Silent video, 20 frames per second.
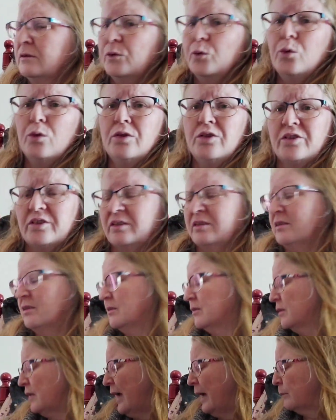
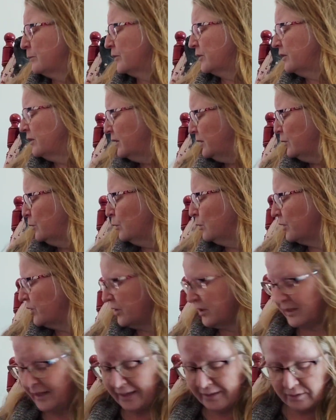gorgeous. Absolutely
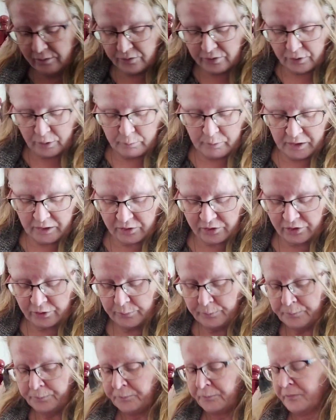gorgeous. Thank you so much.
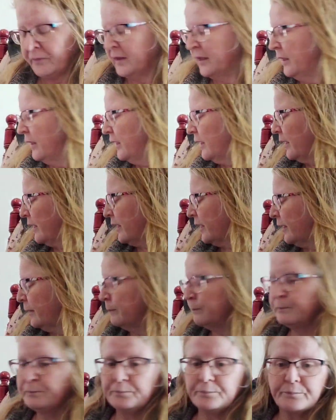
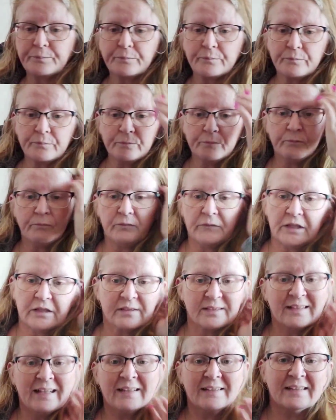So
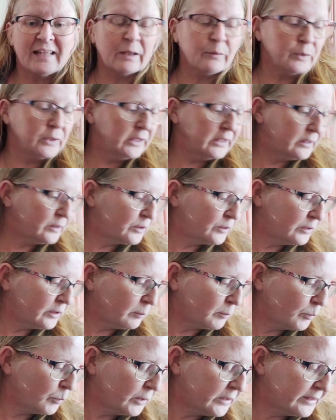that's that one, and it's
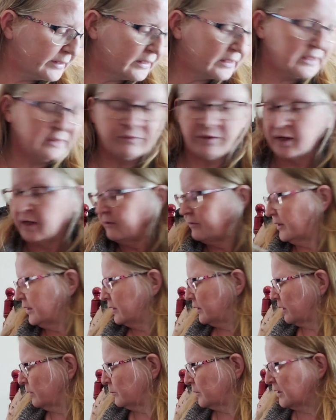number 165, and
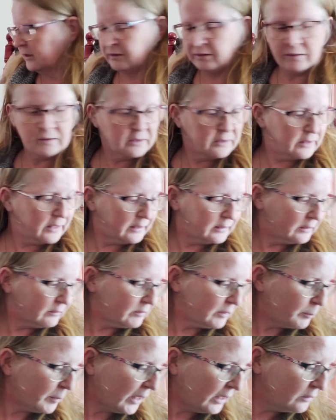it comes in that
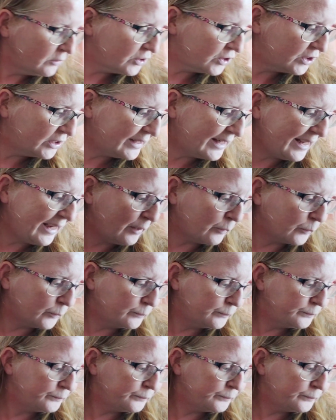lovely pouch. Now,